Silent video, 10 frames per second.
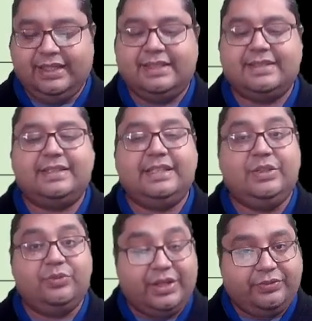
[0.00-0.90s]

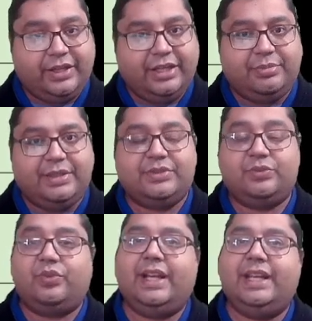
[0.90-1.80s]
C1 fibers
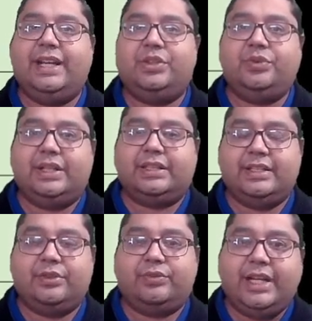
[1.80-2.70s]
via 12th
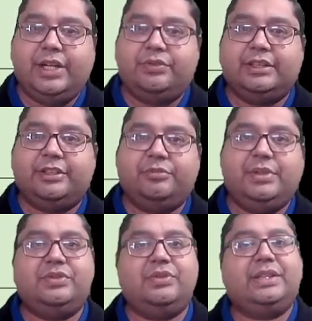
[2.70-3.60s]
nerve. Via 12th nerve
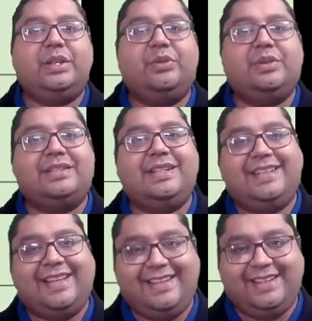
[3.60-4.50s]
means 12th nerve is the
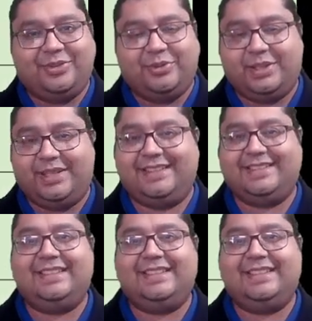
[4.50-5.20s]
carrier over here.